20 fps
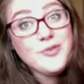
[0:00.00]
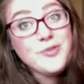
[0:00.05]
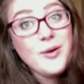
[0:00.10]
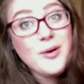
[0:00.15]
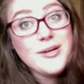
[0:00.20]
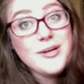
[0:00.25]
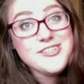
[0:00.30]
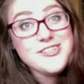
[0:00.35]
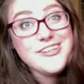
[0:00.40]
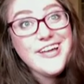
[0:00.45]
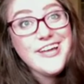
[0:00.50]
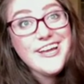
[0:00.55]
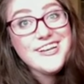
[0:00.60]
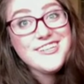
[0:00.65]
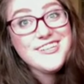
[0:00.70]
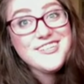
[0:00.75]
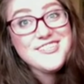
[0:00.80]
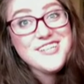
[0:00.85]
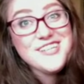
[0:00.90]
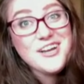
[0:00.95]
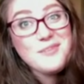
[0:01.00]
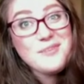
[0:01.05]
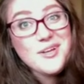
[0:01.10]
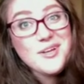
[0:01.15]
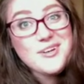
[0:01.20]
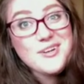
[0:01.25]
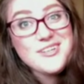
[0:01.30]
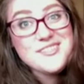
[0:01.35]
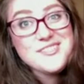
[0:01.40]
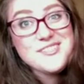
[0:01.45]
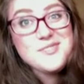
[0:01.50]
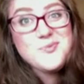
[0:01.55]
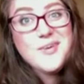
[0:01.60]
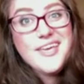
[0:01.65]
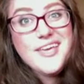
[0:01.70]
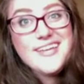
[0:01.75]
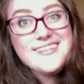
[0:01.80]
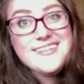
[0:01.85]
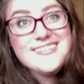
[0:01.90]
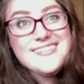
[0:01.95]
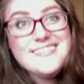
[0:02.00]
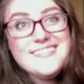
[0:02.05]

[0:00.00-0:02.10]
I watched a lot of good documentaries this weekend.